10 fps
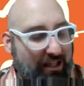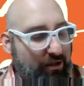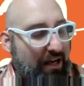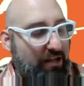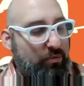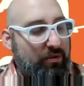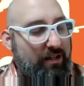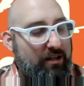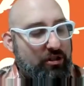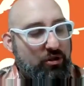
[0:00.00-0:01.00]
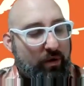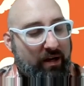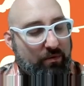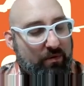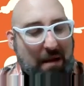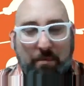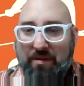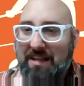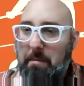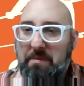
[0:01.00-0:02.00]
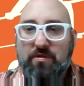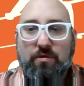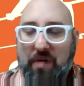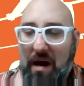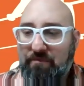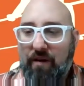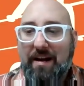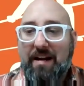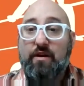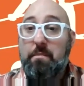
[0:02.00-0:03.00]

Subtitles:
I think you guys are really going to enjoy it. Remember, the episodes drop Friday.